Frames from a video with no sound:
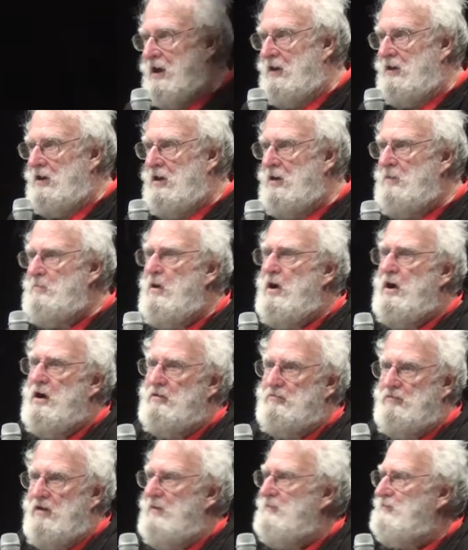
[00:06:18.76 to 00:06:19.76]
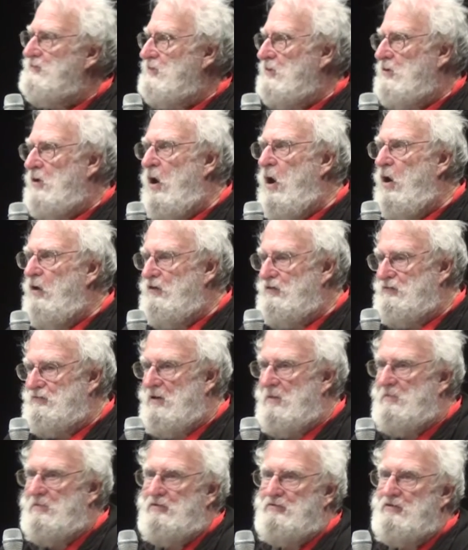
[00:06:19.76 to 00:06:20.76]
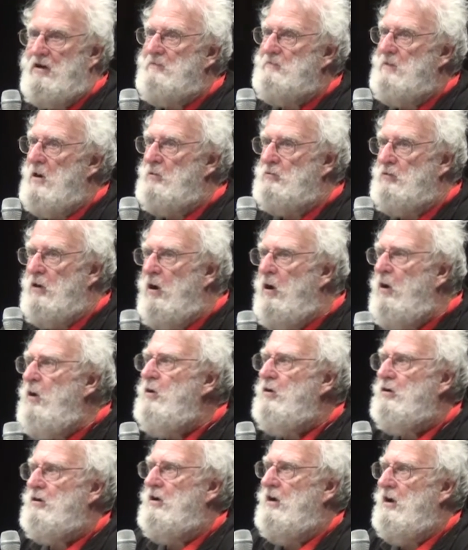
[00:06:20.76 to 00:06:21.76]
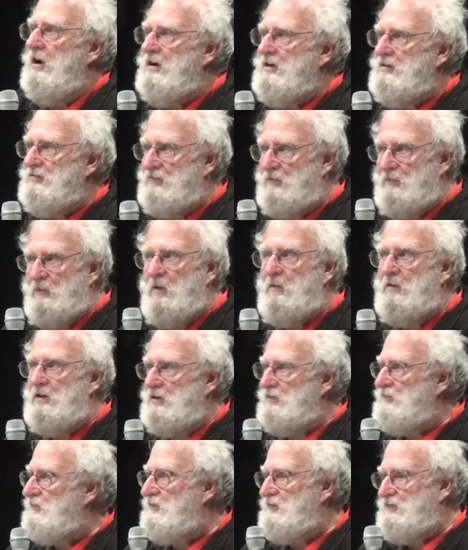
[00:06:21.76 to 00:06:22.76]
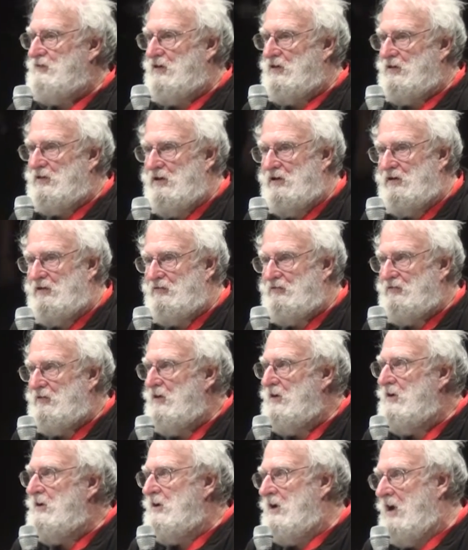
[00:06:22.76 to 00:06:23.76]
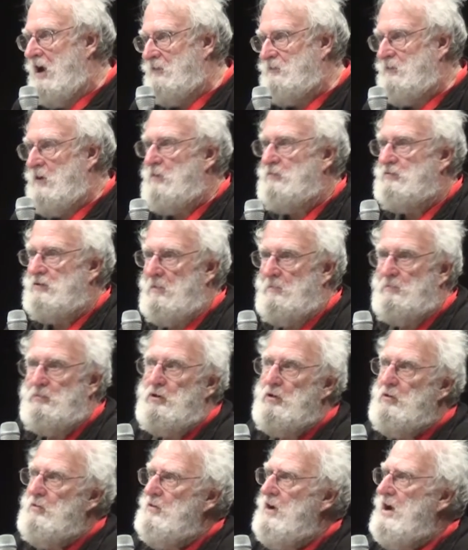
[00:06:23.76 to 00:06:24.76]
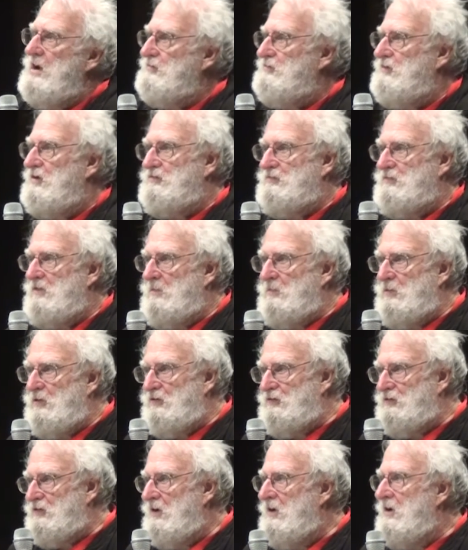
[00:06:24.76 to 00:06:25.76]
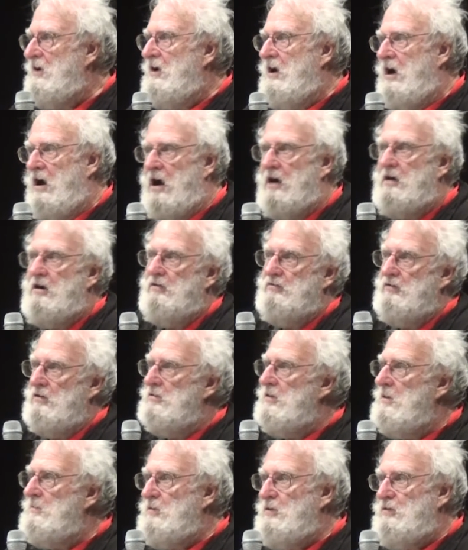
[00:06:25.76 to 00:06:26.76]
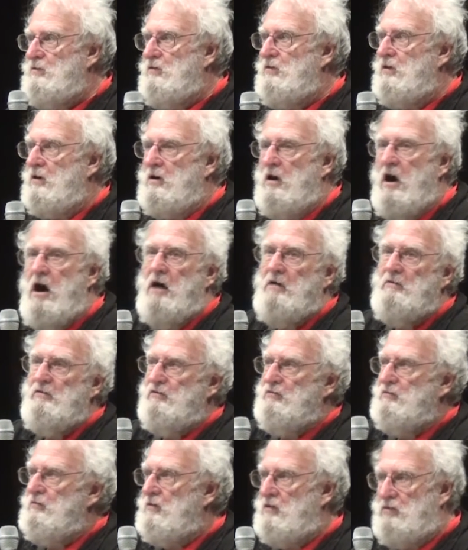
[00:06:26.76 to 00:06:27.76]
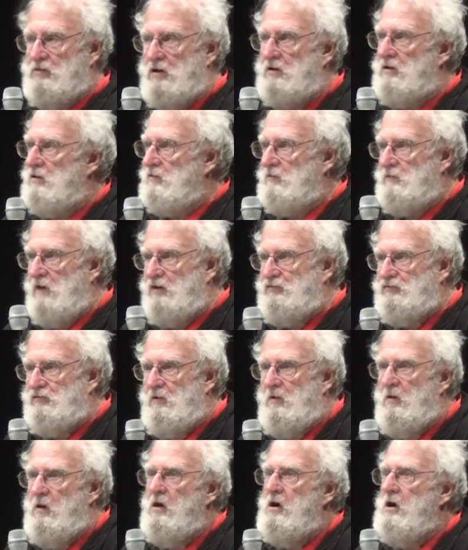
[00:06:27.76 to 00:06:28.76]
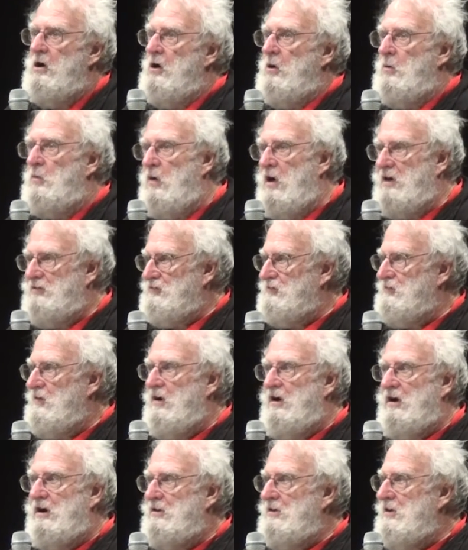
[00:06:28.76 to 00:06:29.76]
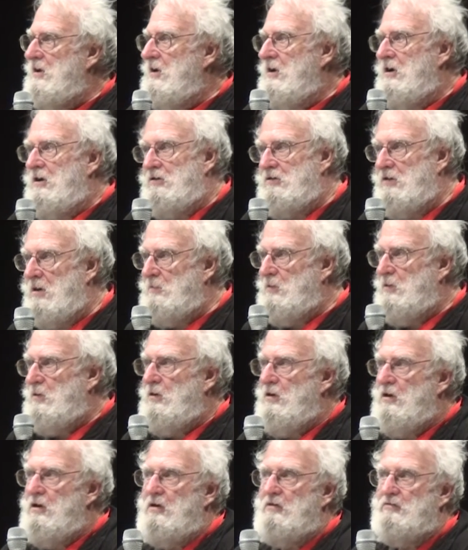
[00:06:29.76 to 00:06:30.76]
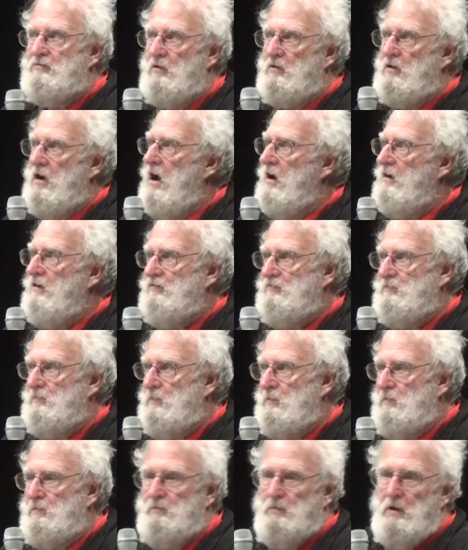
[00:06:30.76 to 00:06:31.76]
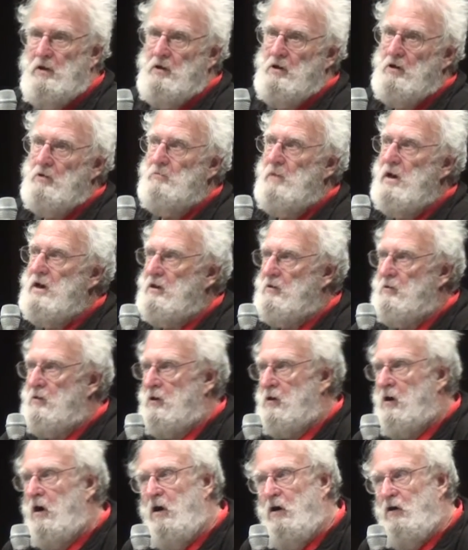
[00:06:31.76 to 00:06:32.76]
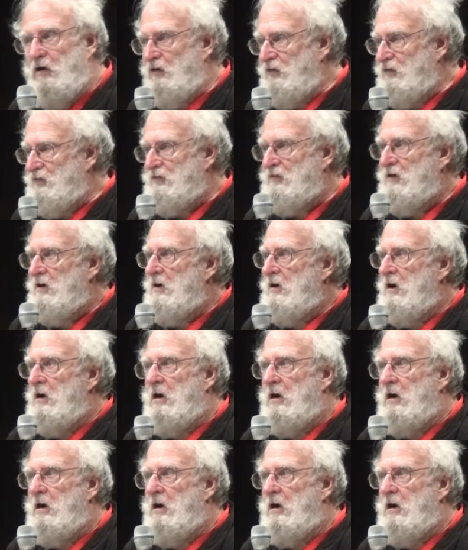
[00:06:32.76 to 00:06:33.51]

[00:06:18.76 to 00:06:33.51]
And in my attempts to call these numbers, I found all kinds of very interesting things. I found computer access numbers. I got the number to the congressional Watts line number, so congressmen could make calls